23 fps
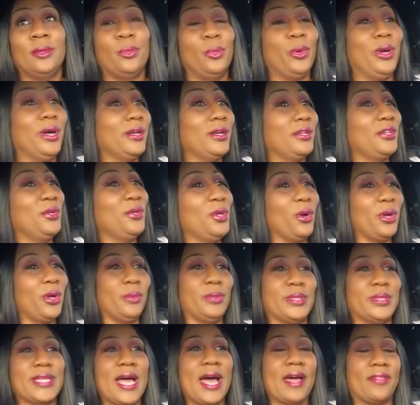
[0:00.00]
Well, you know, he
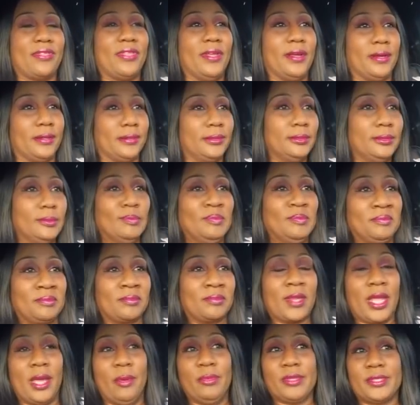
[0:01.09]
was out there.
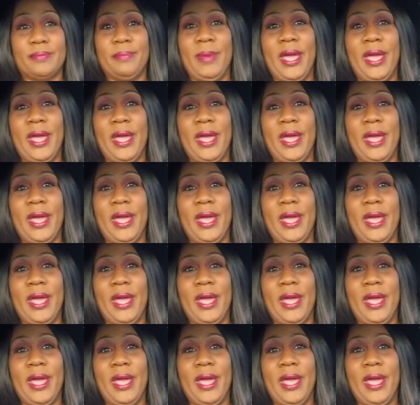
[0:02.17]
He was